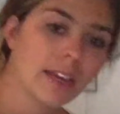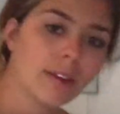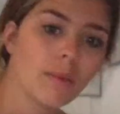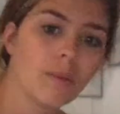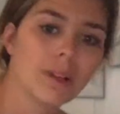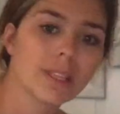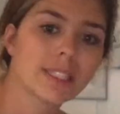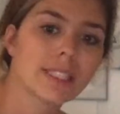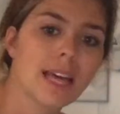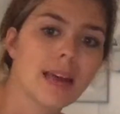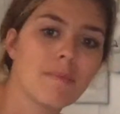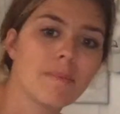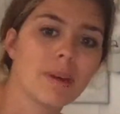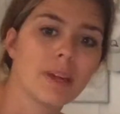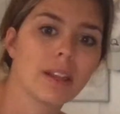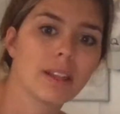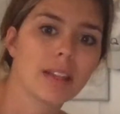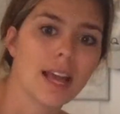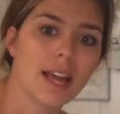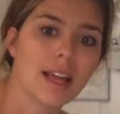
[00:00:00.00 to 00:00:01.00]
What's that in
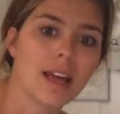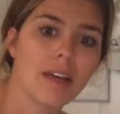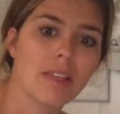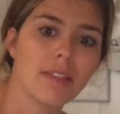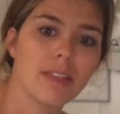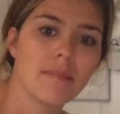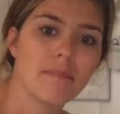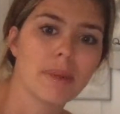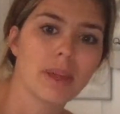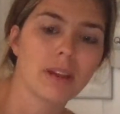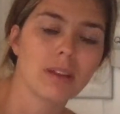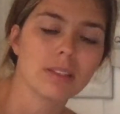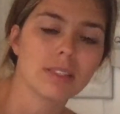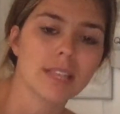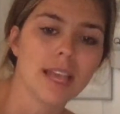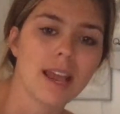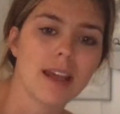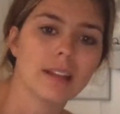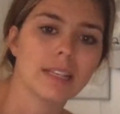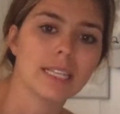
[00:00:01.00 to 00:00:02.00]
the middle
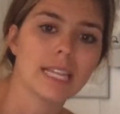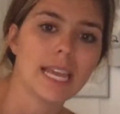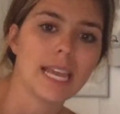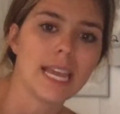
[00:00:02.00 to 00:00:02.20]
sound?